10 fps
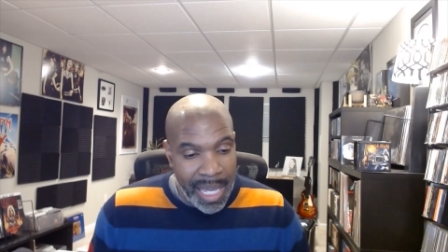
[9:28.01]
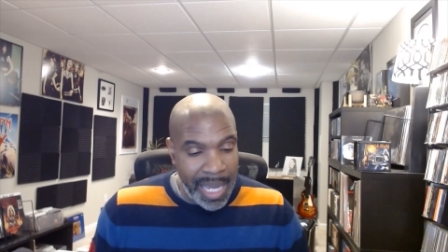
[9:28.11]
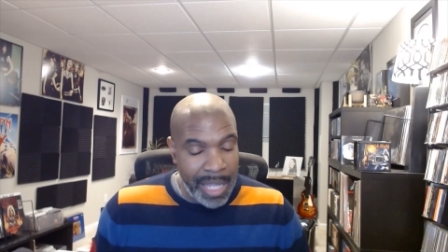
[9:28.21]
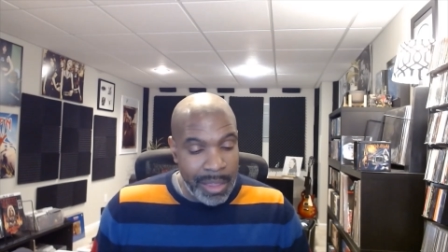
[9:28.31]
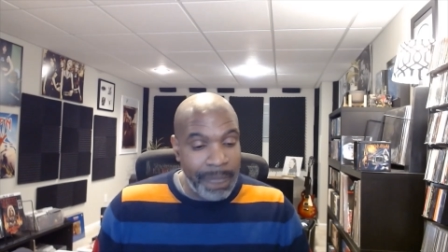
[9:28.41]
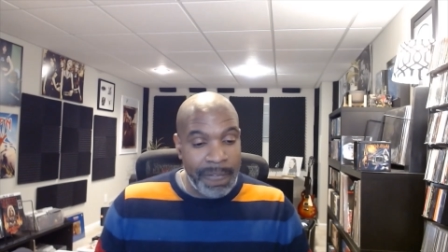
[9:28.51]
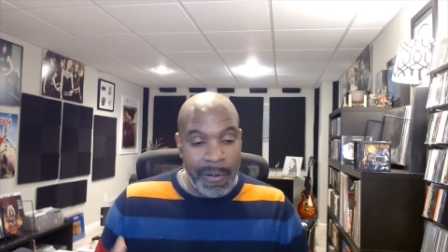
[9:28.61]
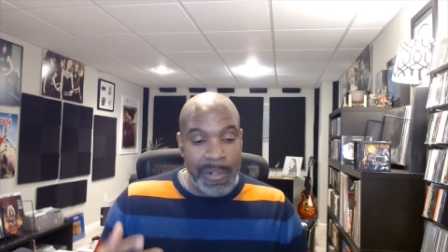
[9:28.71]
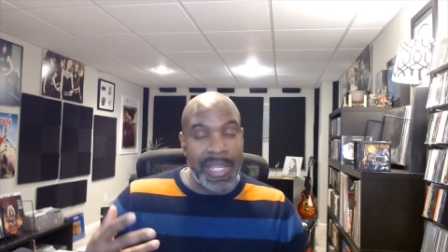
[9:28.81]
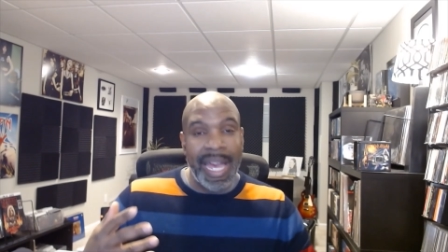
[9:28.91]
and the
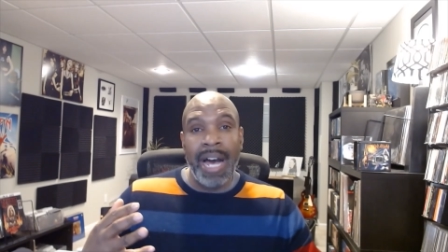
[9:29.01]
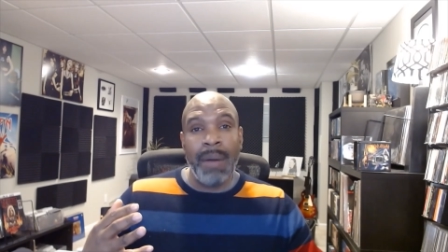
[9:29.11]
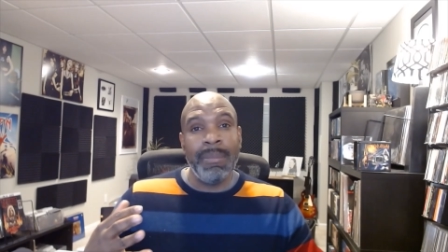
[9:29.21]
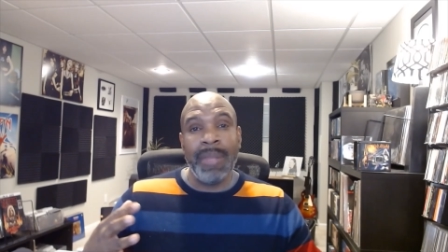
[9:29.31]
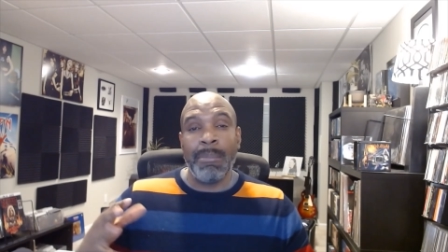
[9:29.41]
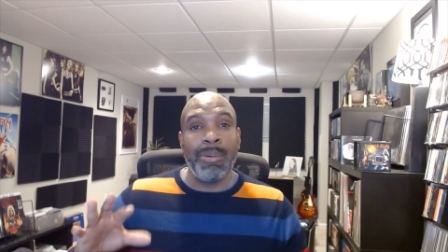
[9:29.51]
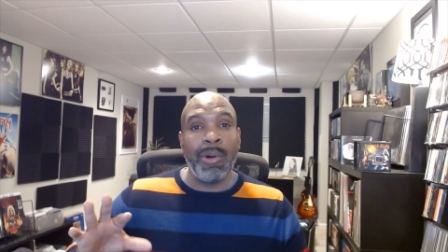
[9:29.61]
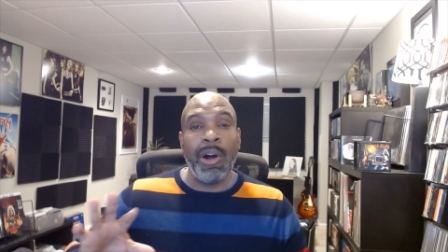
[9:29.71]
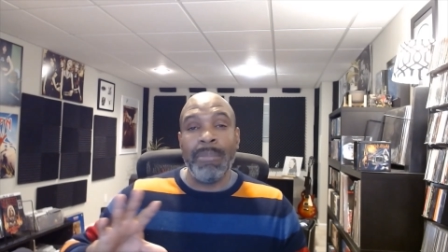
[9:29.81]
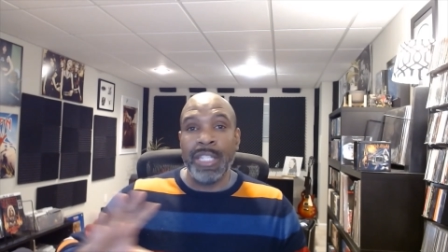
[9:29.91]
first album that
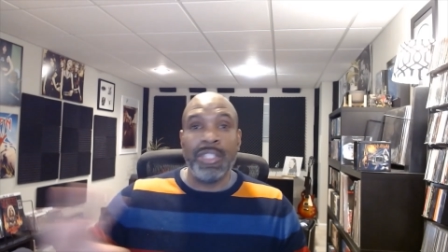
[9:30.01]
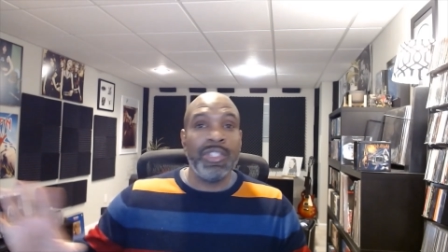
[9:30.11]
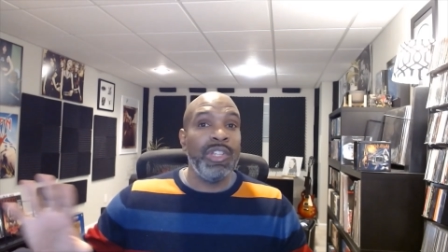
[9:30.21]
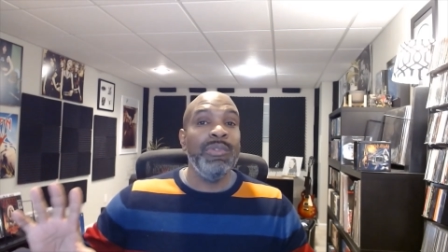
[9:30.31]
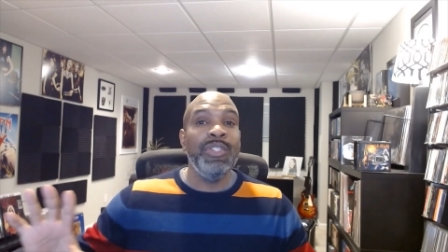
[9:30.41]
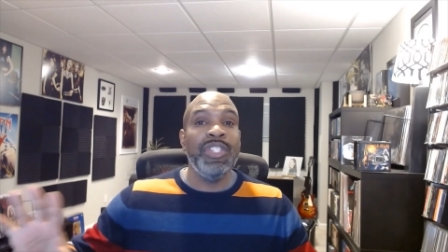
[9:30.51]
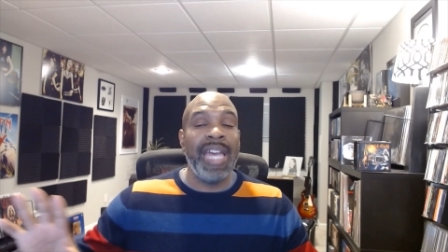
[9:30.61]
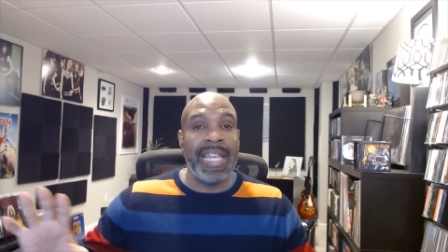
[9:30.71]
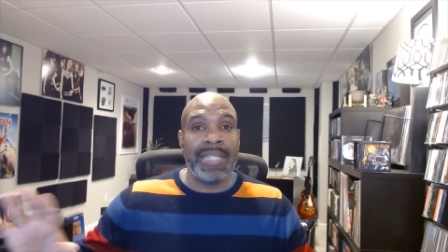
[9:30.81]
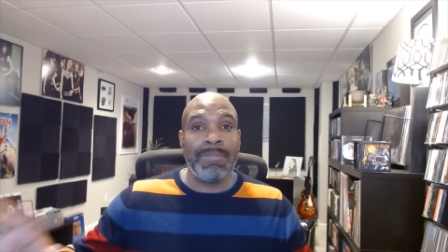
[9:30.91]
brought me to
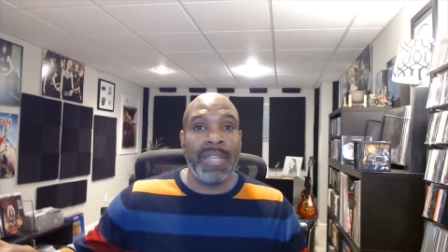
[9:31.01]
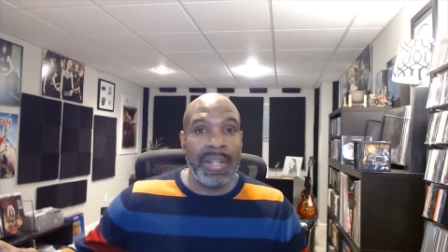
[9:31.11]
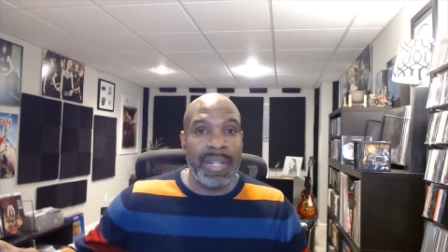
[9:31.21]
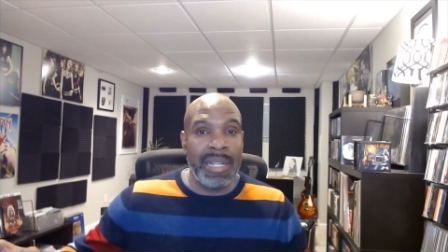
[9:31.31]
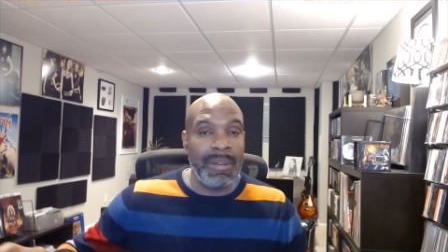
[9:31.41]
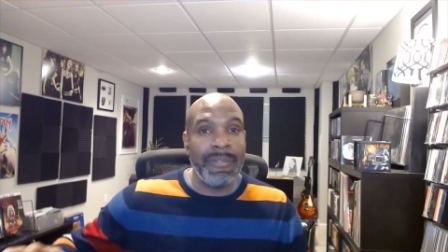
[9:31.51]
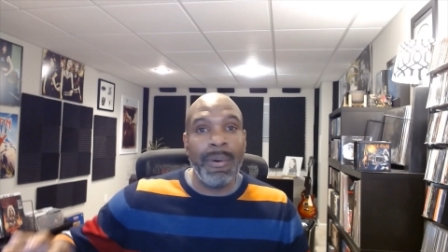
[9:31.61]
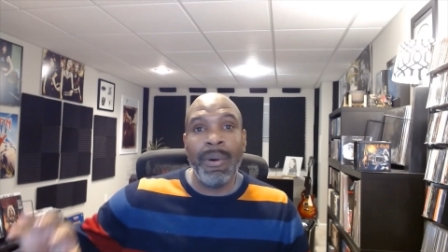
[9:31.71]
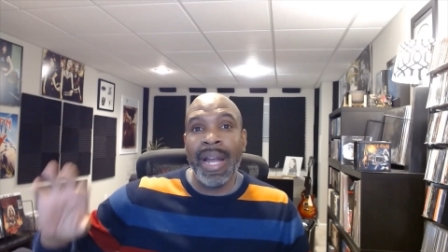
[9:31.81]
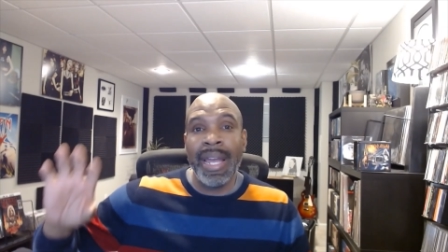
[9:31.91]
jazz period
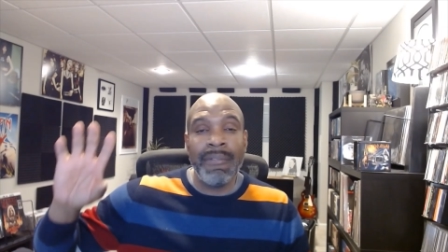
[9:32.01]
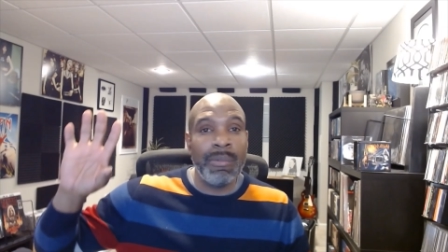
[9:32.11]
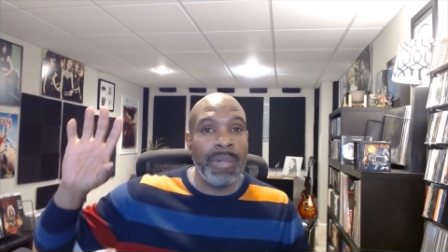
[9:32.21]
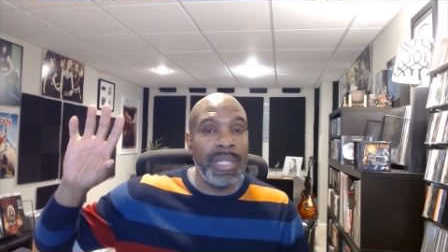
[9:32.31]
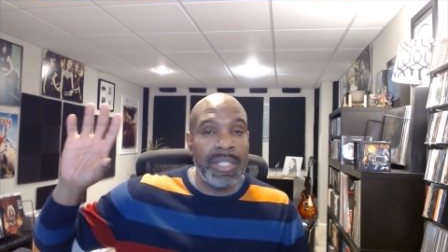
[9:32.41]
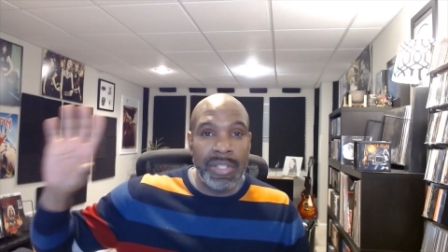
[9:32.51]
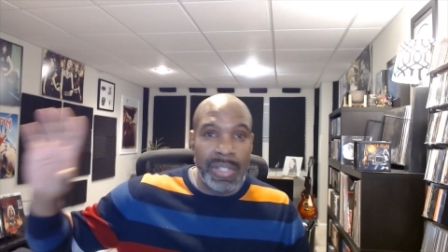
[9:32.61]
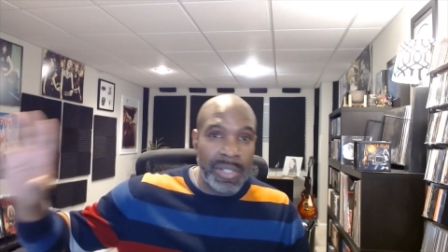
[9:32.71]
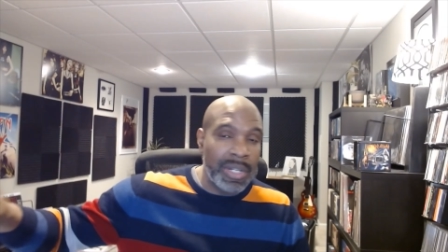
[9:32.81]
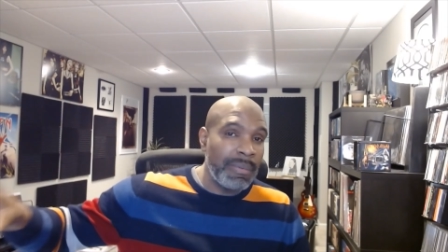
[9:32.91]
before i ever really
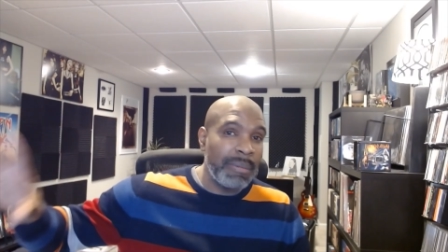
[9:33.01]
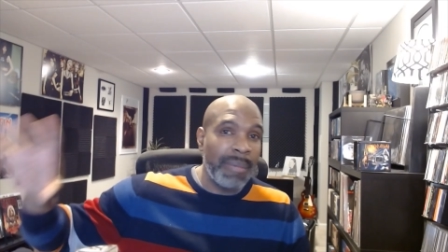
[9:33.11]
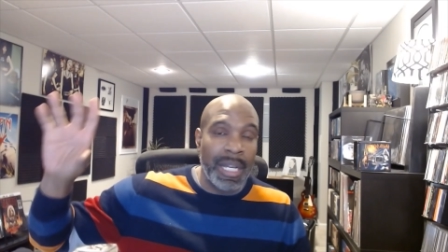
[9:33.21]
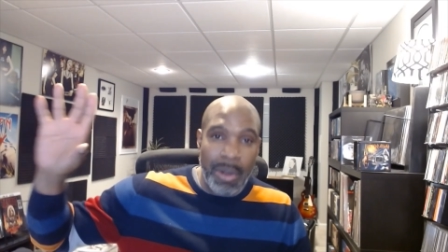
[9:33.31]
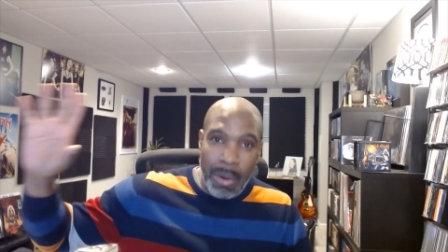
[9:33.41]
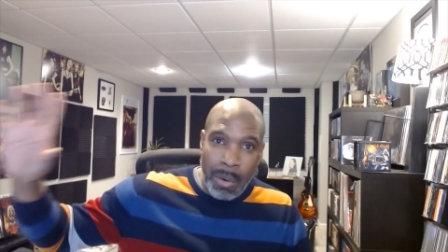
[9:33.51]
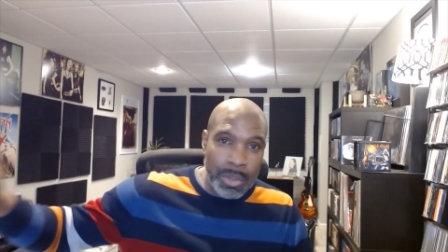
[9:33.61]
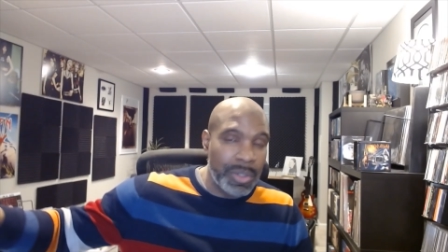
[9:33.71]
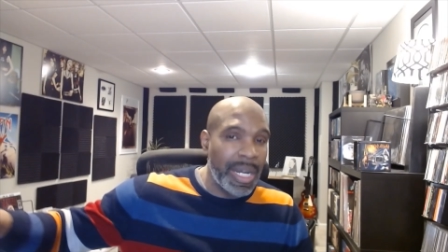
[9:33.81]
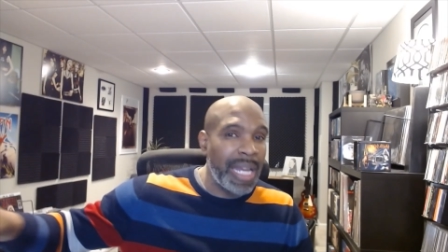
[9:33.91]
discovered my
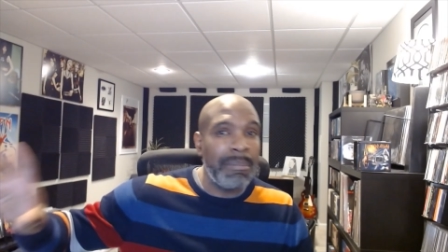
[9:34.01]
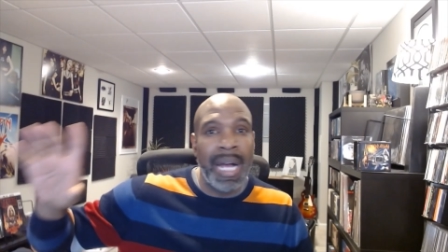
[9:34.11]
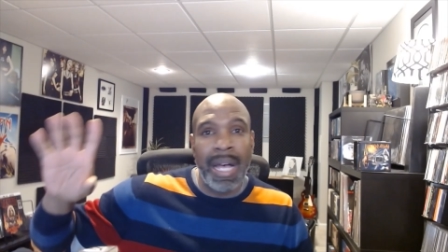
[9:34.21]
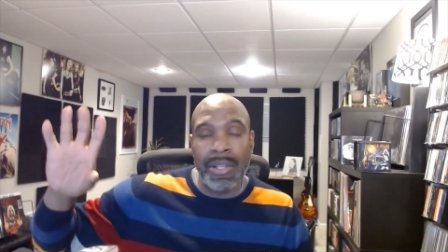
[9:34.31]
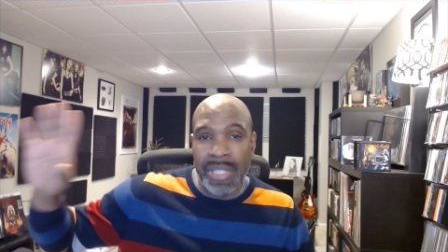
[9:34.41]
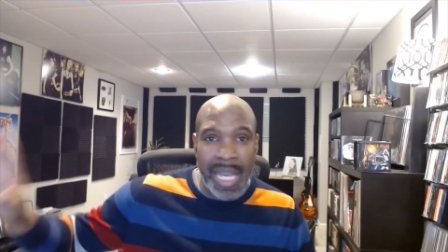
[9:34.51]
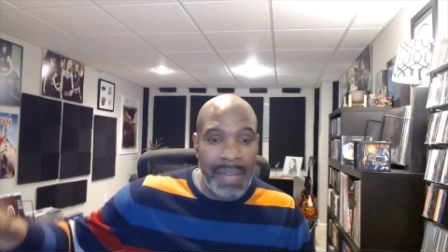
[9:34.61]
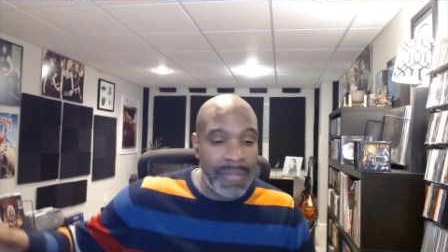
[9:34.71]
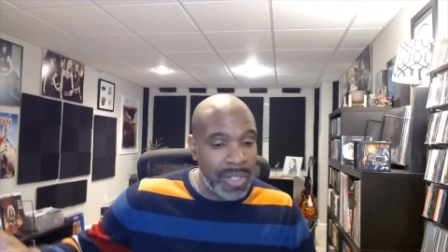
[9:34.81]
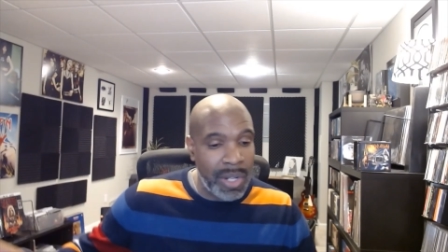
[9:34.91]
coltrane miles
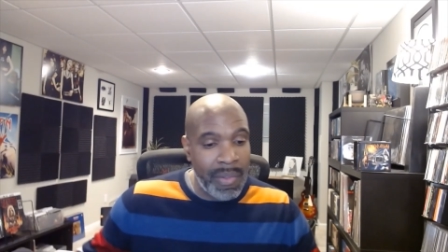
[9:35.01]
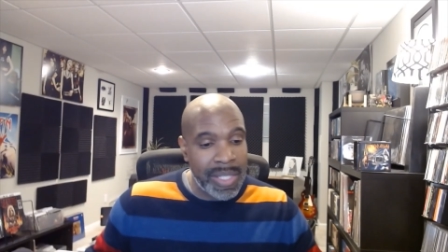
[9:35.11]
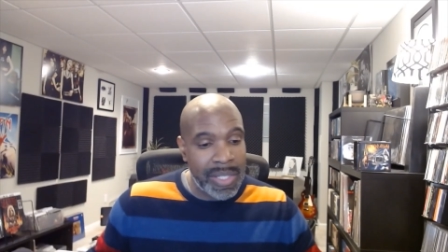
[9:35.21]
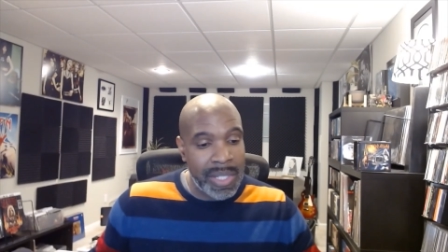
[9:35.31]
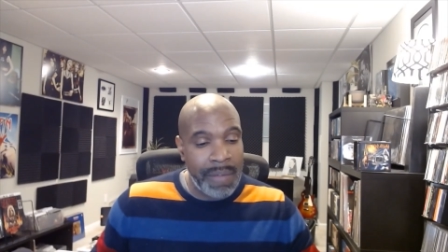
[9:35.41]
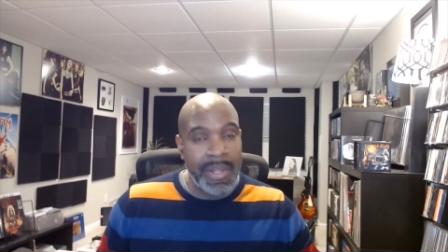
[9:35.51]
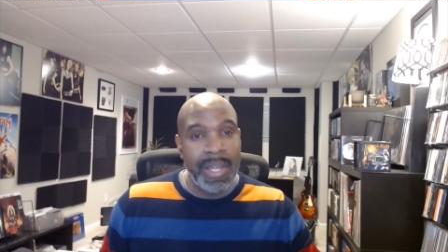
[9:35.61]
davis and all that stuff